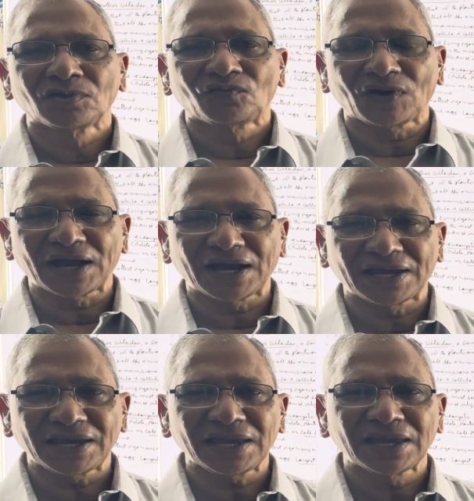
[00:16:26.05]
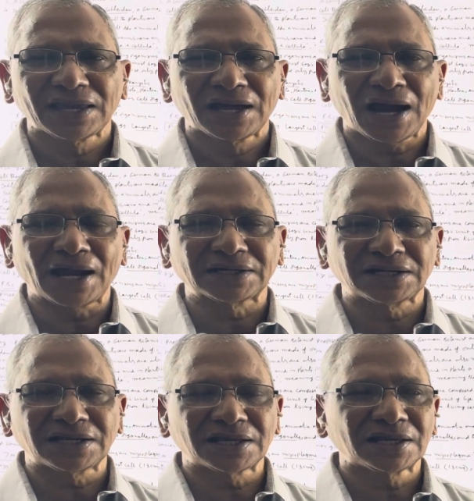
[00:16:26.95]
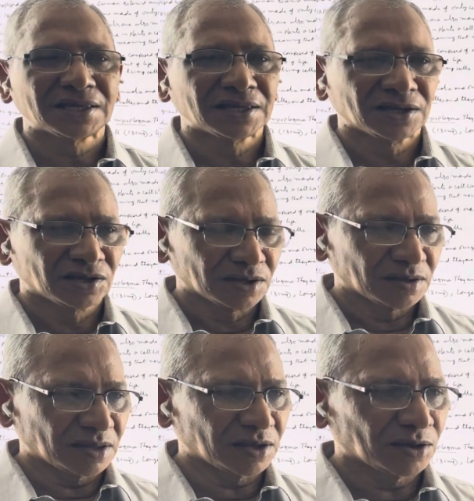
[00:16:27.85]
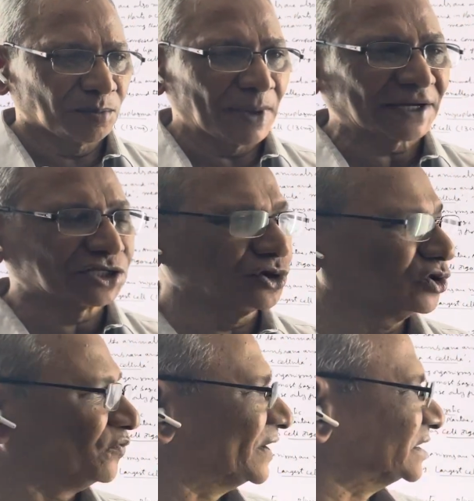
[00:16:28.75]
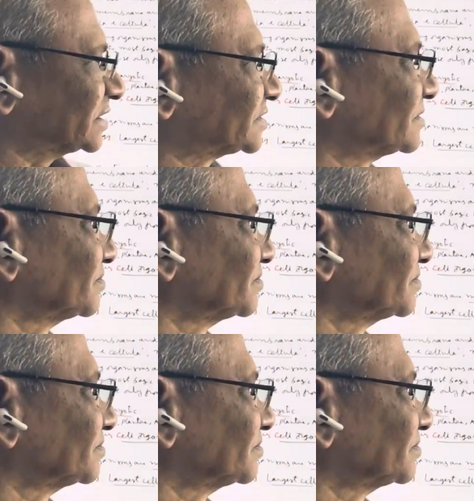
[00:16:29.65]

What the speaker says: fungi and bacteriophages.